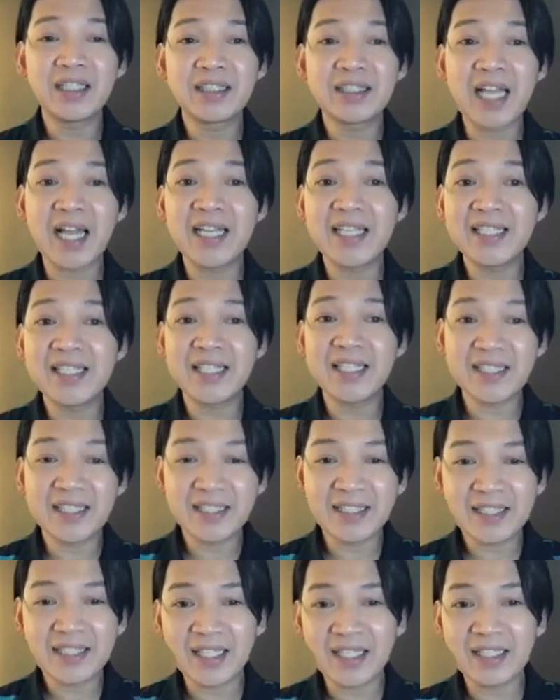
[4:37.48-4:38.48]
Thai
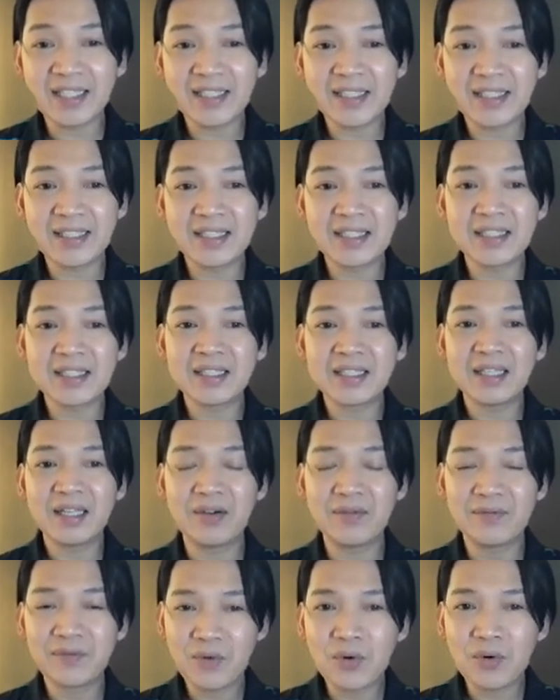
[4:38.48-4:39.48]
sentences,
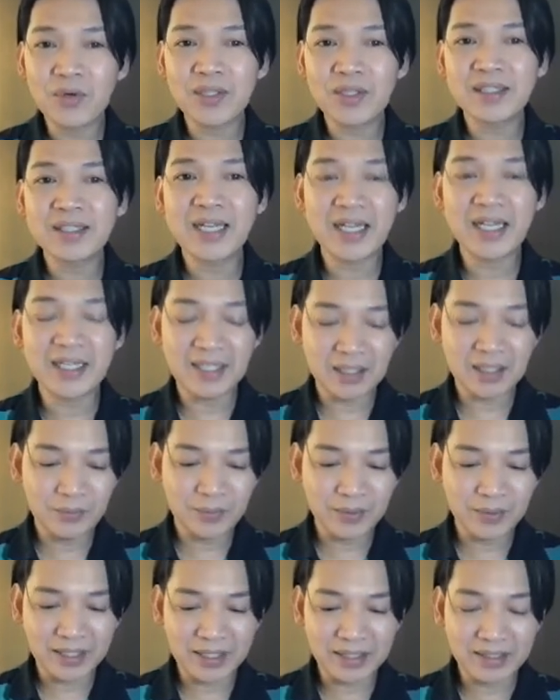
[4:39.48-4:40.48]
of course, guided
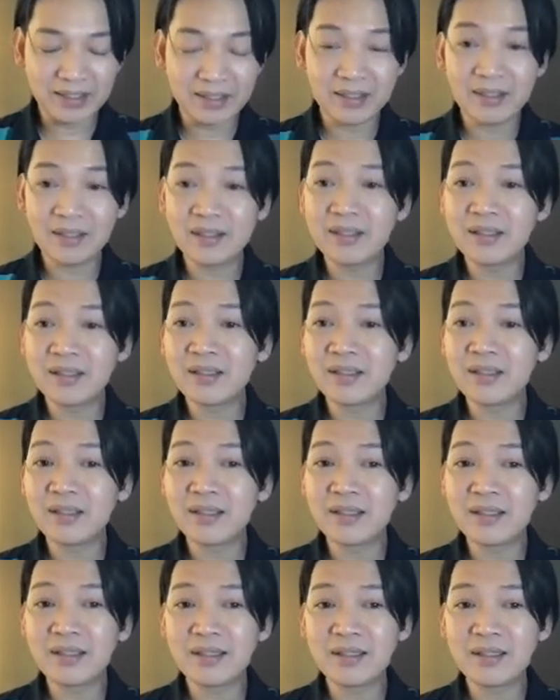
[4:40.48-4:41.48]
with
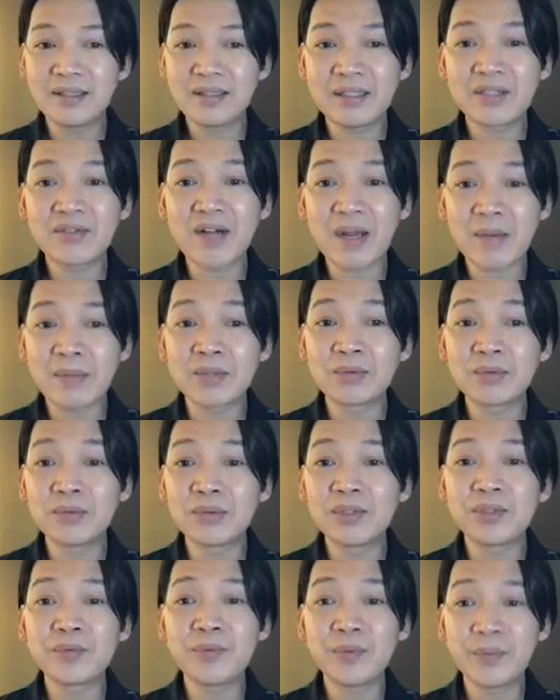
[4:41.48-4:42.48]
the grammar
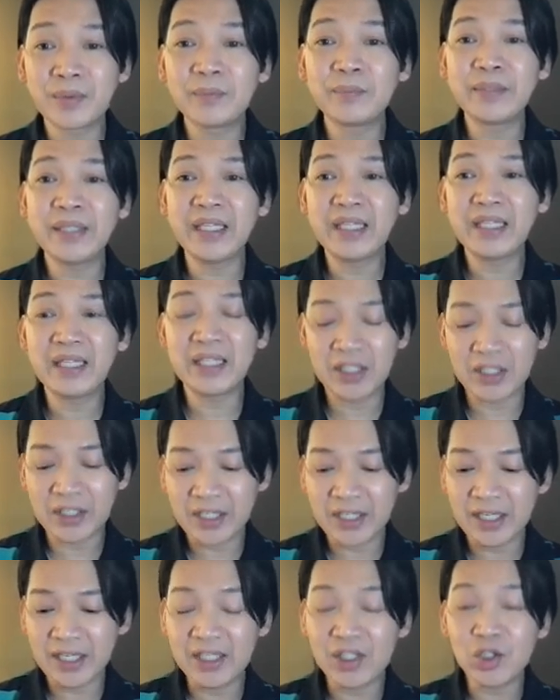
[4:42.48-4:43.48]
rules we will be
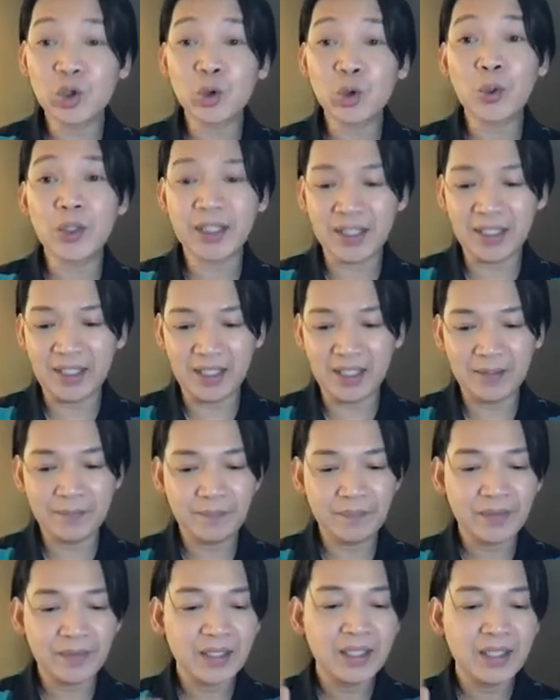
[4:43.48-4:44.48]
learning shortly.
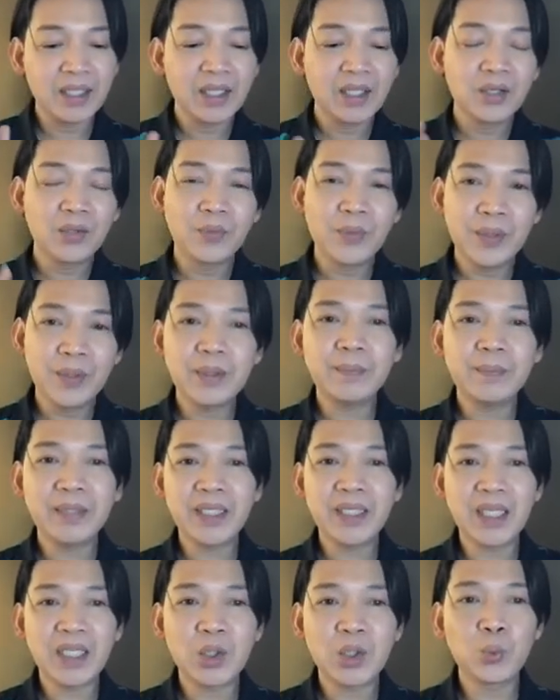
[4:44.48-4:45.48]
We will
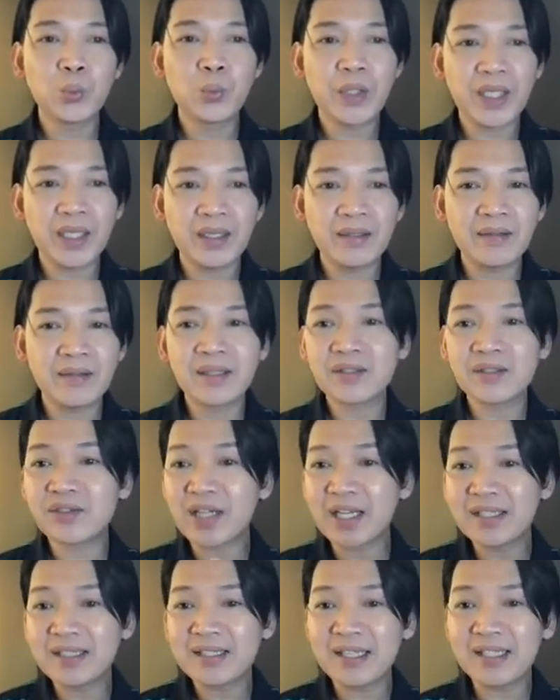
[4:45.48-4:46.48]
begin with
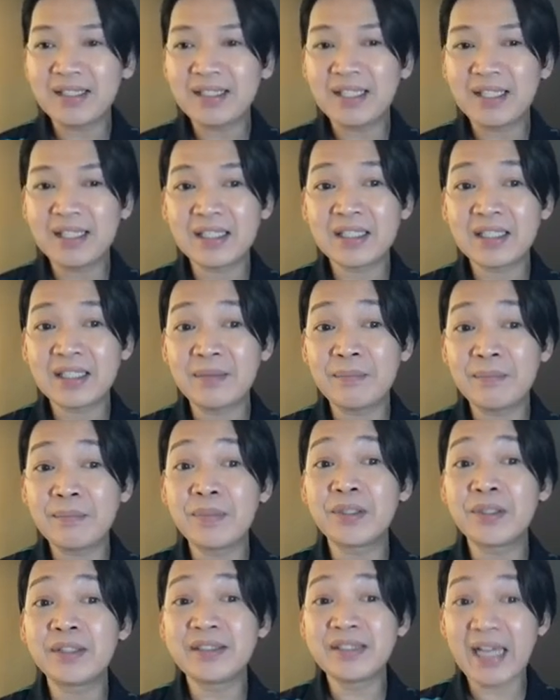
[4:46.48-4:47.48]
translating a
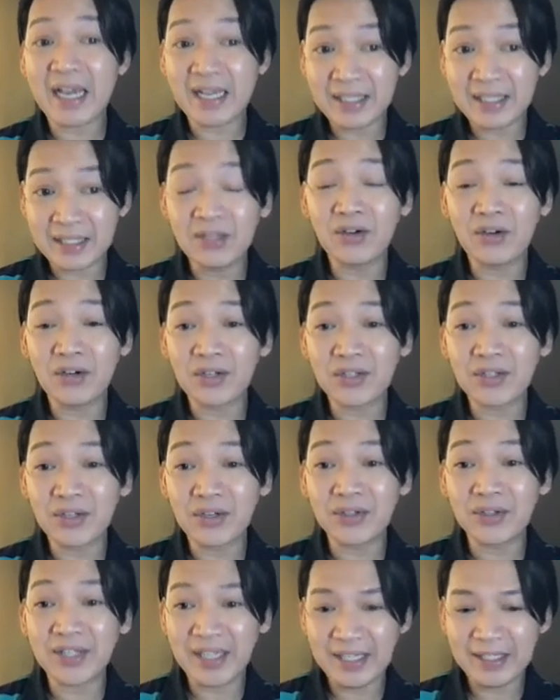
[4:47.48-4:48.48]
simple dialogue,
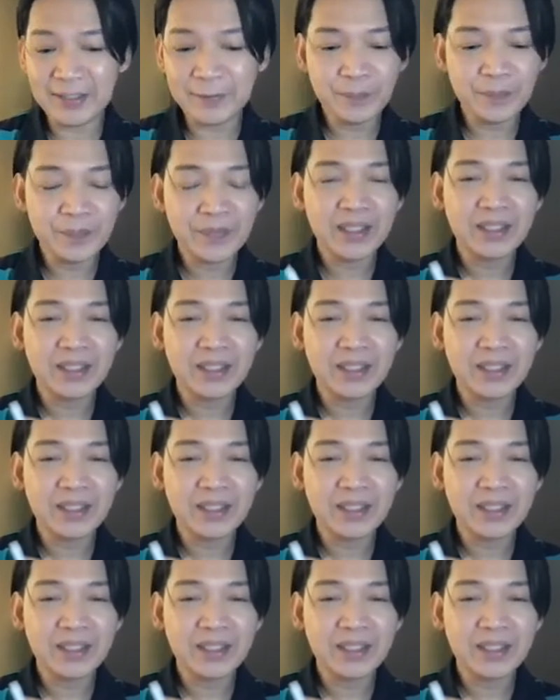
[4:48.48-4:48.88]
okay?